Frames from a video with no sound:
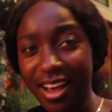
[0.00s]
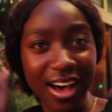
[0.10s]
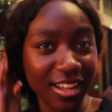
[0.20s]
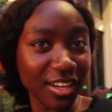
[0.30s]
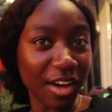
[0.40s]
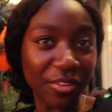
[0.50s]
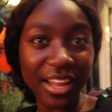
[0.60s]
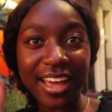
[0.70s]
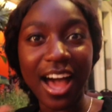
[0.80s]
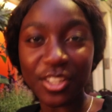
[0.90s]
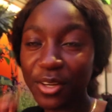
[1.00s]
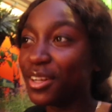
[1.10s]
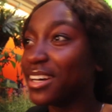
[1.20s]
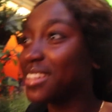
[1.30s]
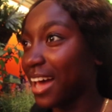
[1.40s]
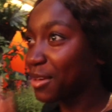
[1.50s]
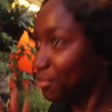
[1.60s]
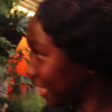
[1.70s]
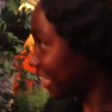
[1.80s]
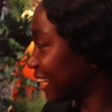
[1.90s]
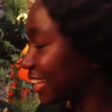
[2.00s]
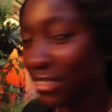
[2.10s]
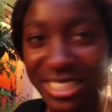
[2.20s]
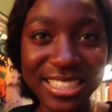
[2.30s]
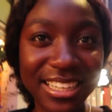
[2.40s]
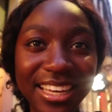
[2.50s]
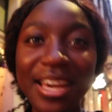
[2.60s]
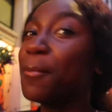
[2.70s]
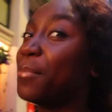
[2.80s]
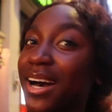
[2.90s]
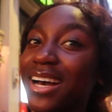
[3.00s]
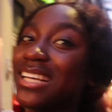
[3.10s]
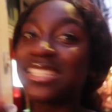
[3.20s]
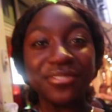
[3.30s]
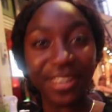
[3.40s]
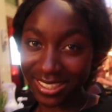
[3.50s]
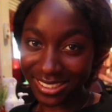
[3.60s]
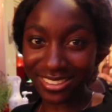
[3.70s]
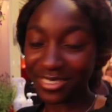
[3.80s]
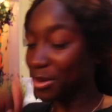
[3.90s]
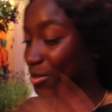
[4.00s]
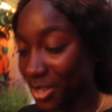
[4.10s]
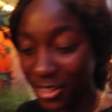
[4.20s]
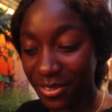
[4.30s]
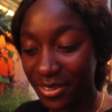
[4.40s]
I don't know, I feel like I don't look like me recently, but it's fine. You move.